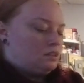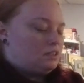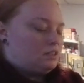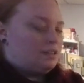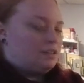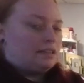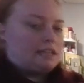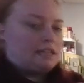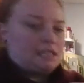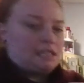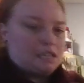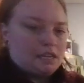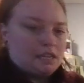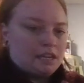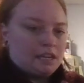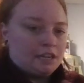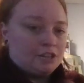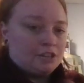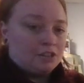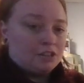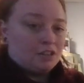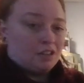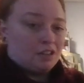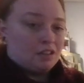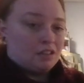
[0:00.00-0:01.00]
So like I said, I
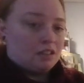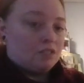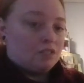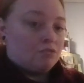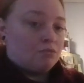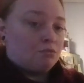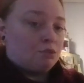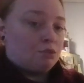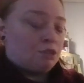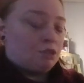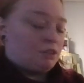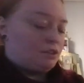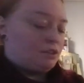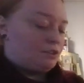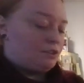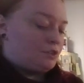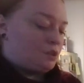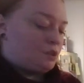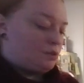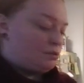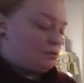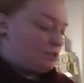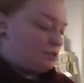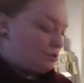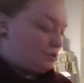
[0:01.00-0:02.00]
just got this from Trader
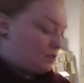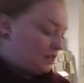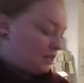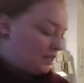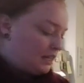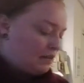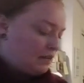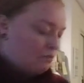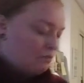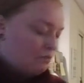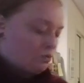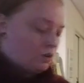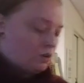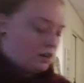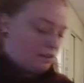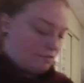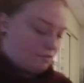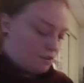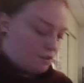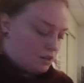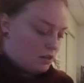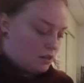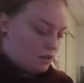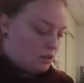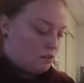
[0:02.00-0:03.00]
Joe's. You can get
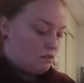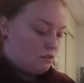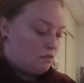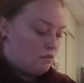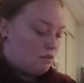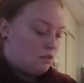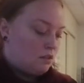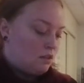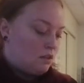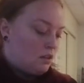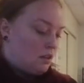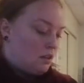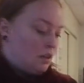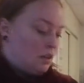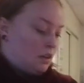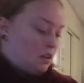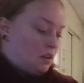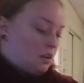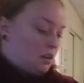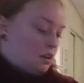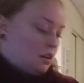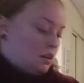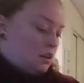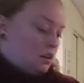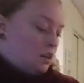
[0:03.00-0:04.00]
wherever
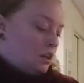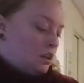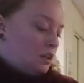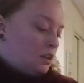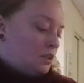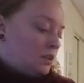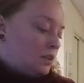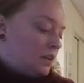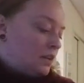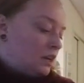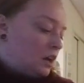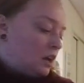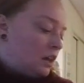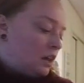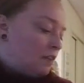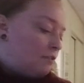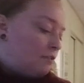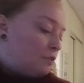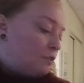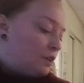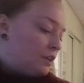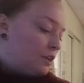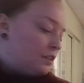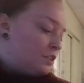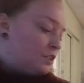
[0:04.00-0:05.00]
you get
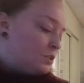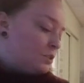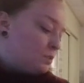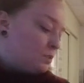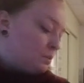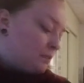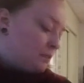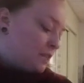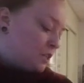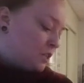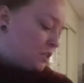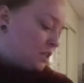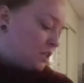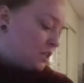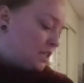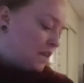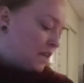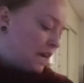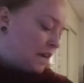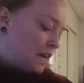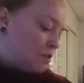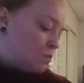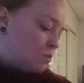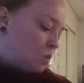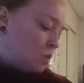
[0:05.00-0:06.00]
olive oil. You just want to make sure it's
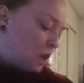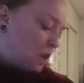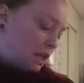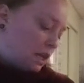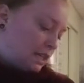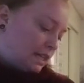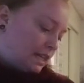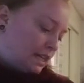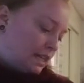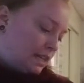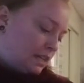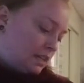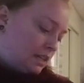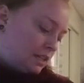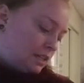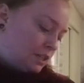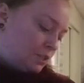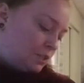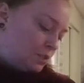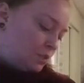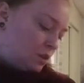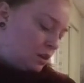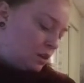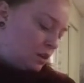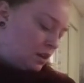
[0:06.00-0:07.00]
high quality because
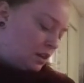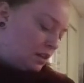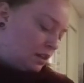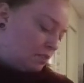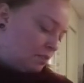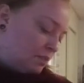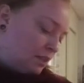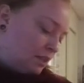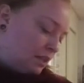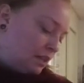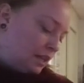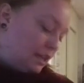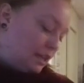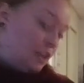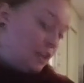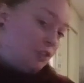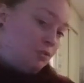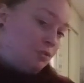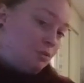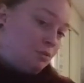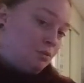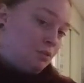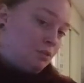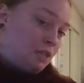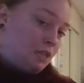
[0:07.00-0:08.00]
you are going to be like
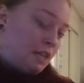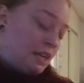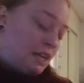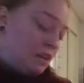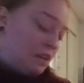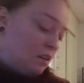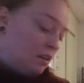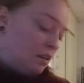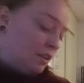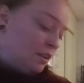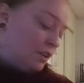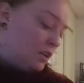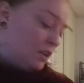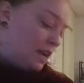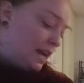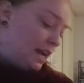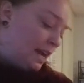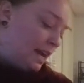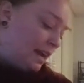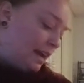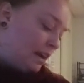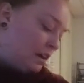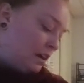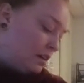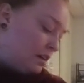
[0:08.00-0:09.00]
using it on your
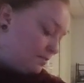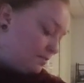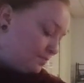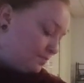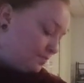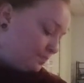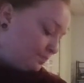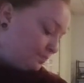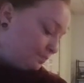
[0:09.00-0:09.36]
hair.